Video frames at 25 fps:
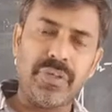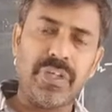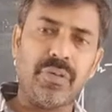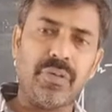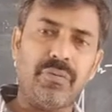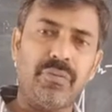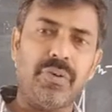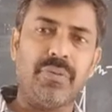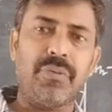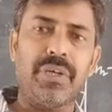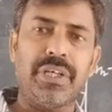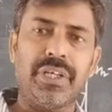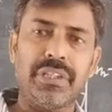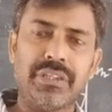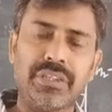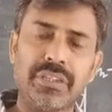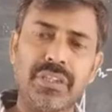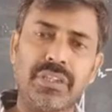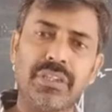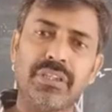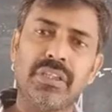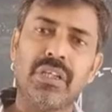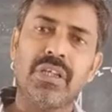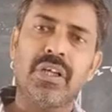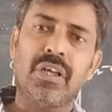we will
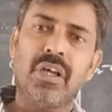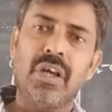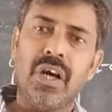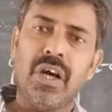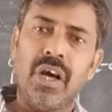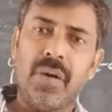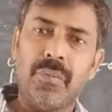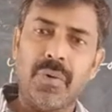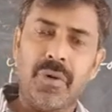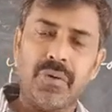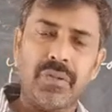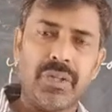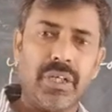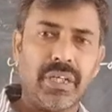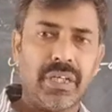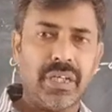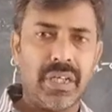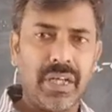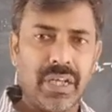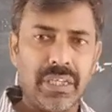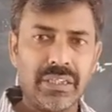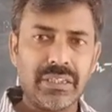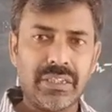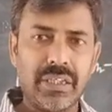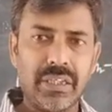discuss about the
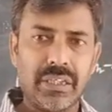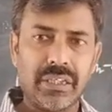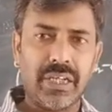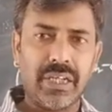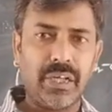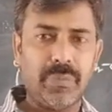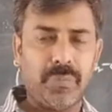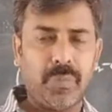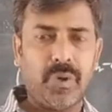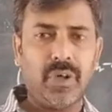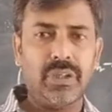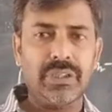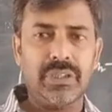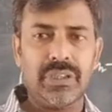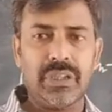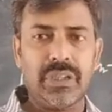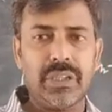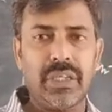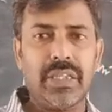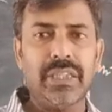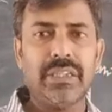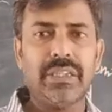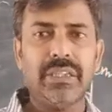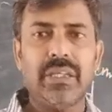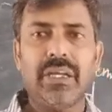disaccharide,
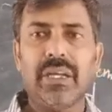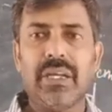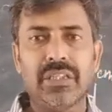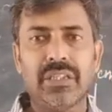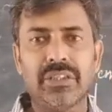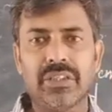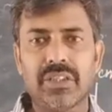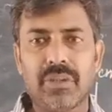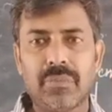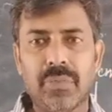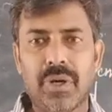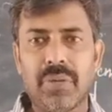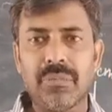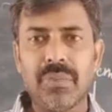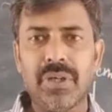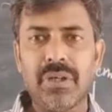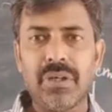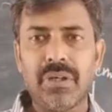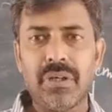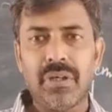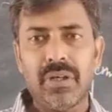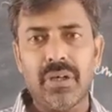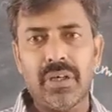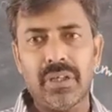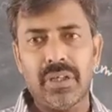polysaccharides and some of the
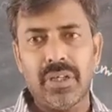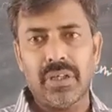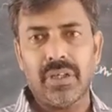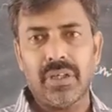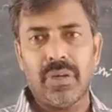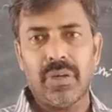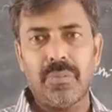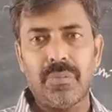other compounds.